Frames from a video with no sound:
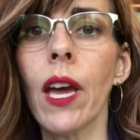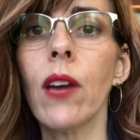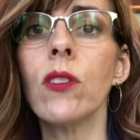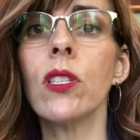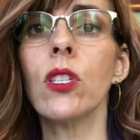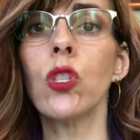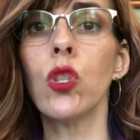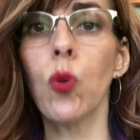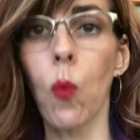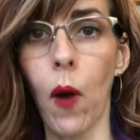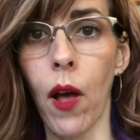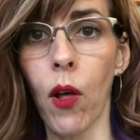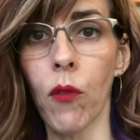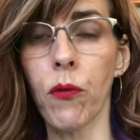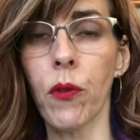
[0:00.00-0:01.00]
thousand
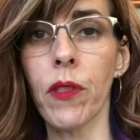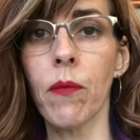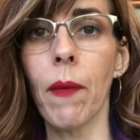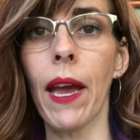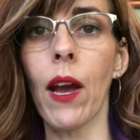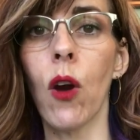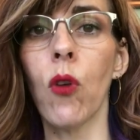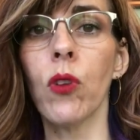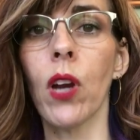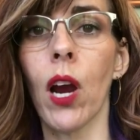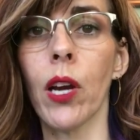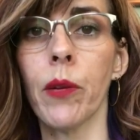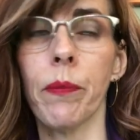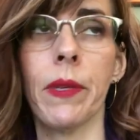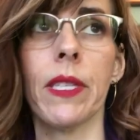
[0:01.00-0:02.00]
twelve with my own
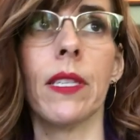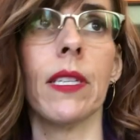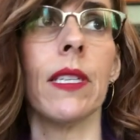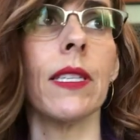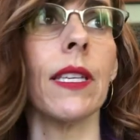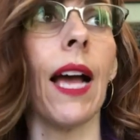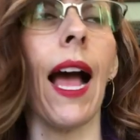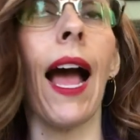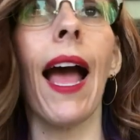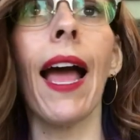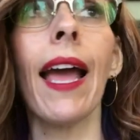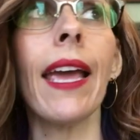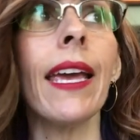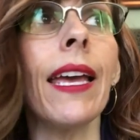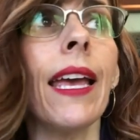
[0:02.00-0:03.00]
art business,
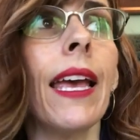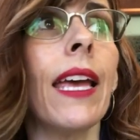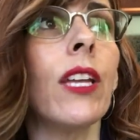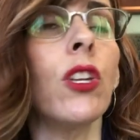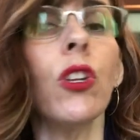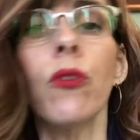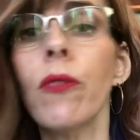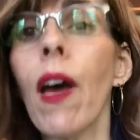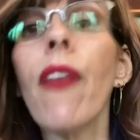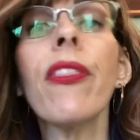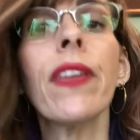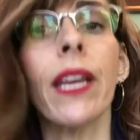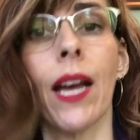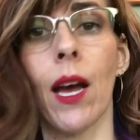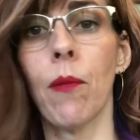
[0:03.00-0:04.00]
I knew
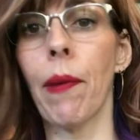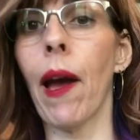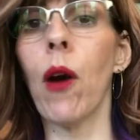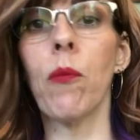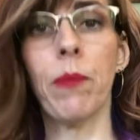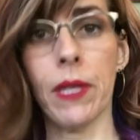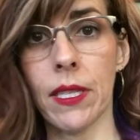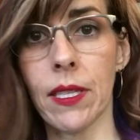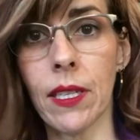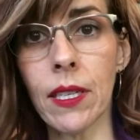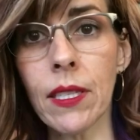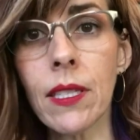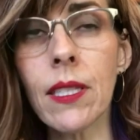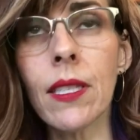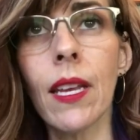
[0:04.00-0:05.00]
nothing about
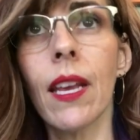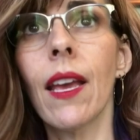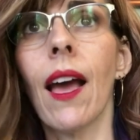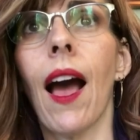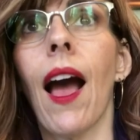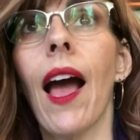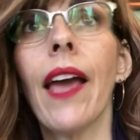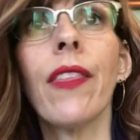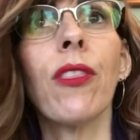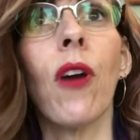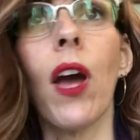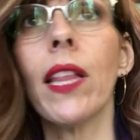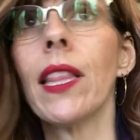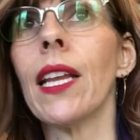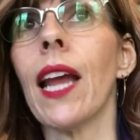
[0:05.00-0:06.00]
business. I
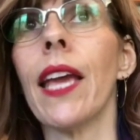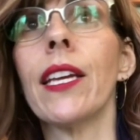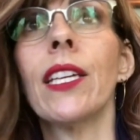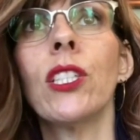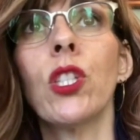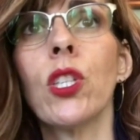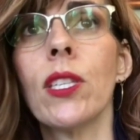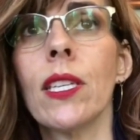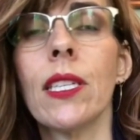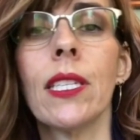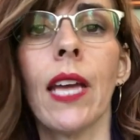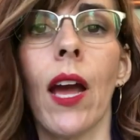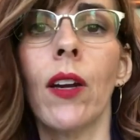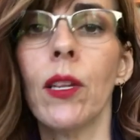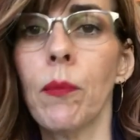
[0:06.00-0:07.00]
thought that I could just sit
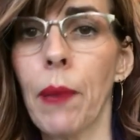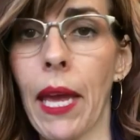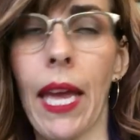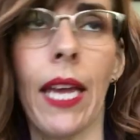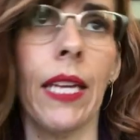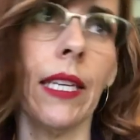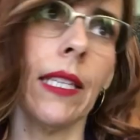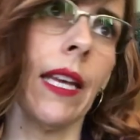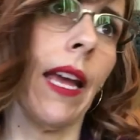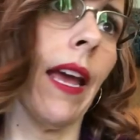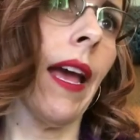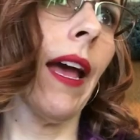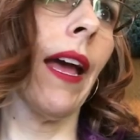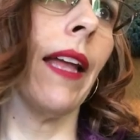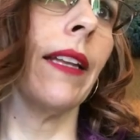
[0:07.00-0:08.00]
down and paint
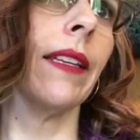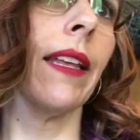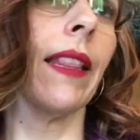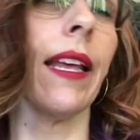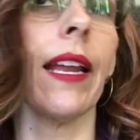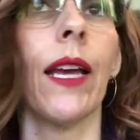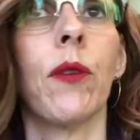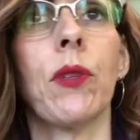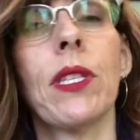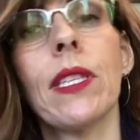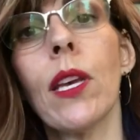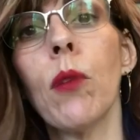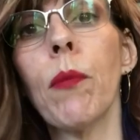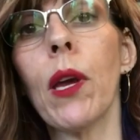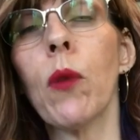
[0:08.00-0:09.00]
and that I would
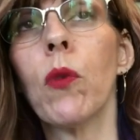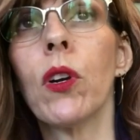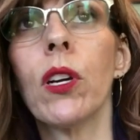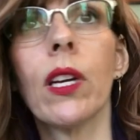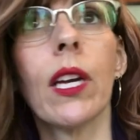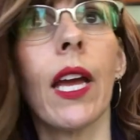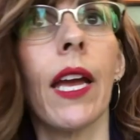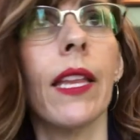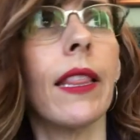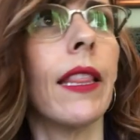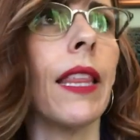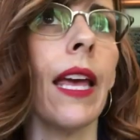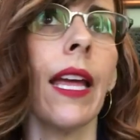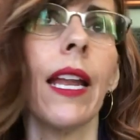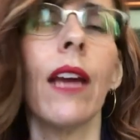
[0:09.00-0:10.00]
sell my work
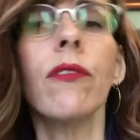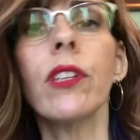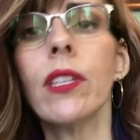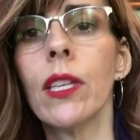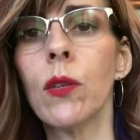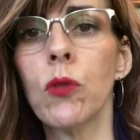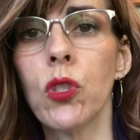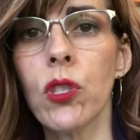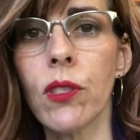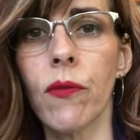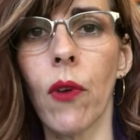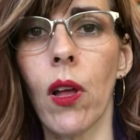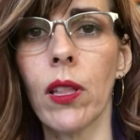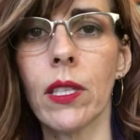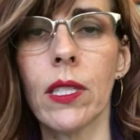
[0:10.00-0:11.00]
and that everything would just
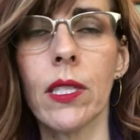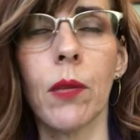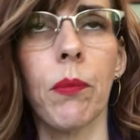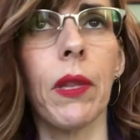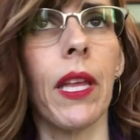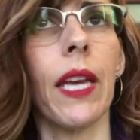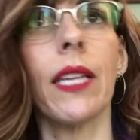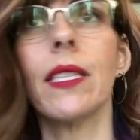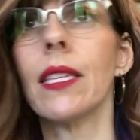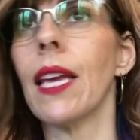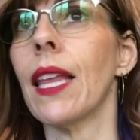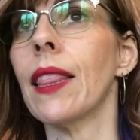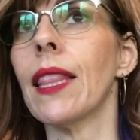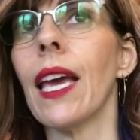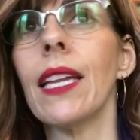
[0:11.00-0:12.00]
fall into place.
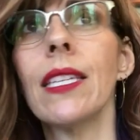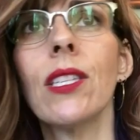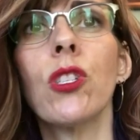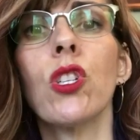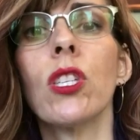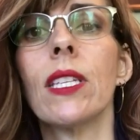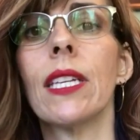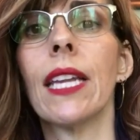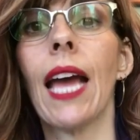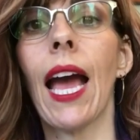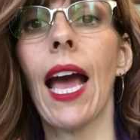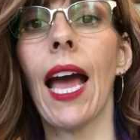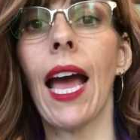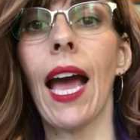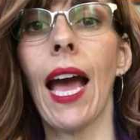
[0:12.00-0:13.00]
And that is just
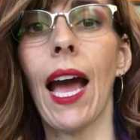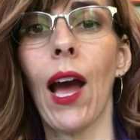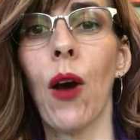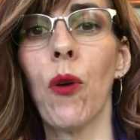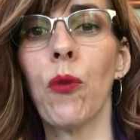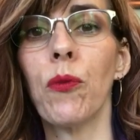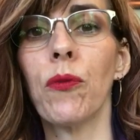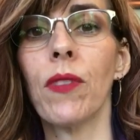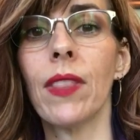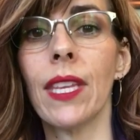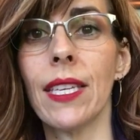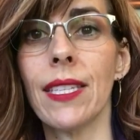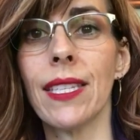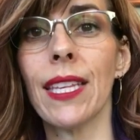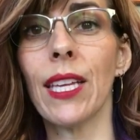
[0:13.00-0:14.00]
not how
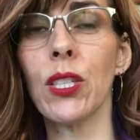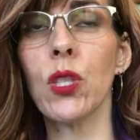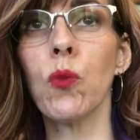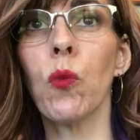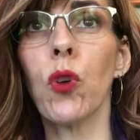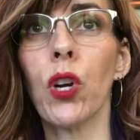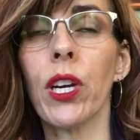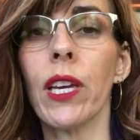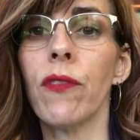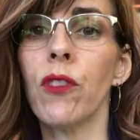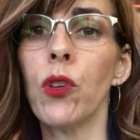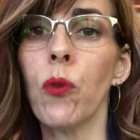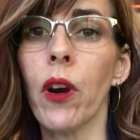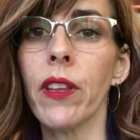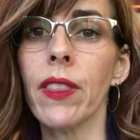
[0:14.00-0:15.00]
these things work. If
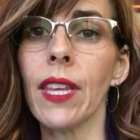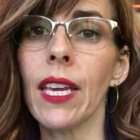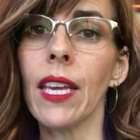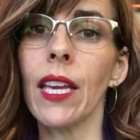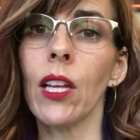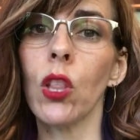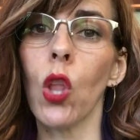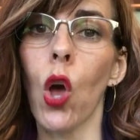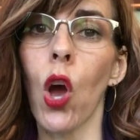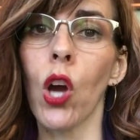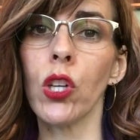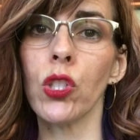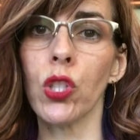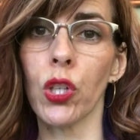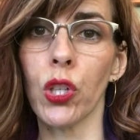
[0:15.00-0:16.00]
you are thinking
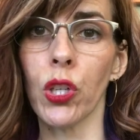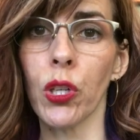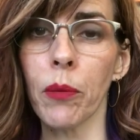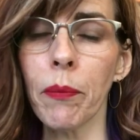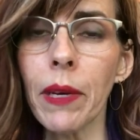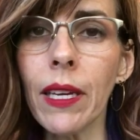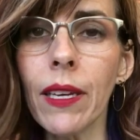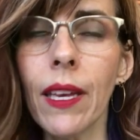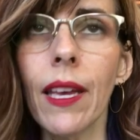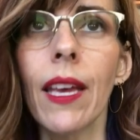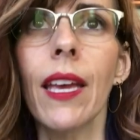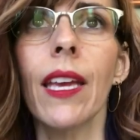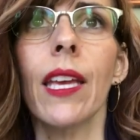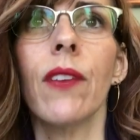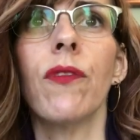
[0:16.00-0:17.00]
long-term,
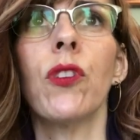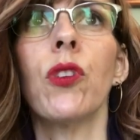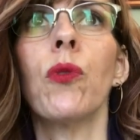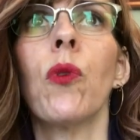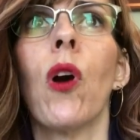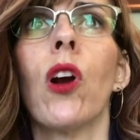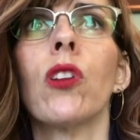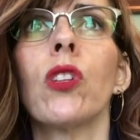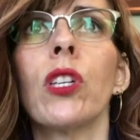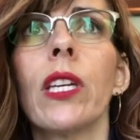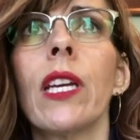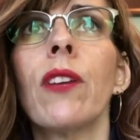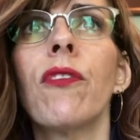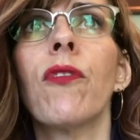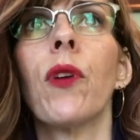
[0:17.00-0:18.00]
if you are
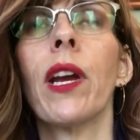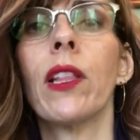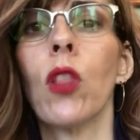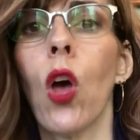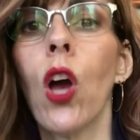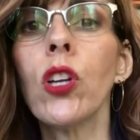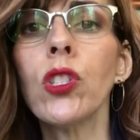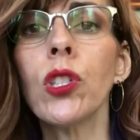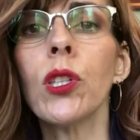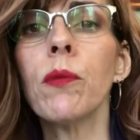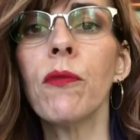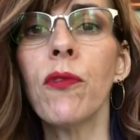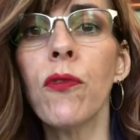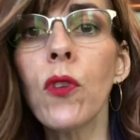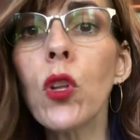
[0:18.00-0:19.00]
looking for a
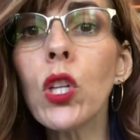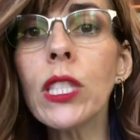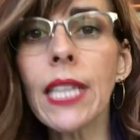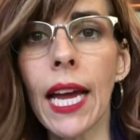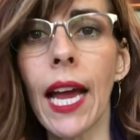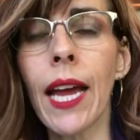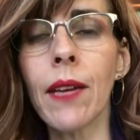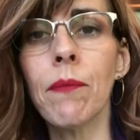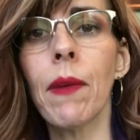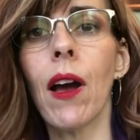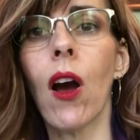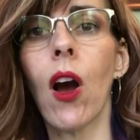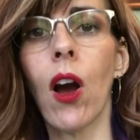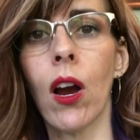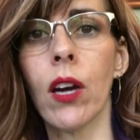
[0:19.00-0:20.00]
long-term full-time
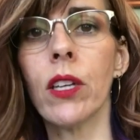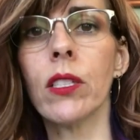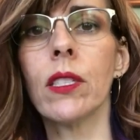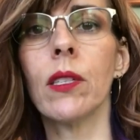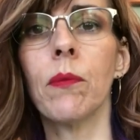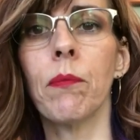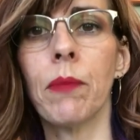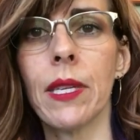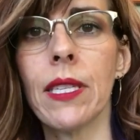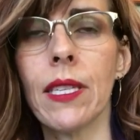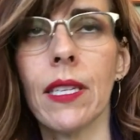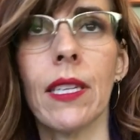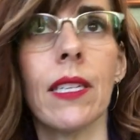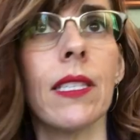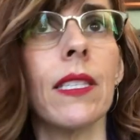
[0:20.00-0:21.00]
art
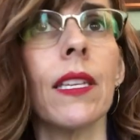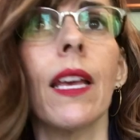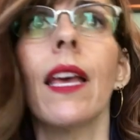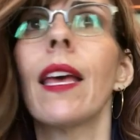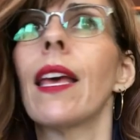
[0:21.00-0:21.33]
business,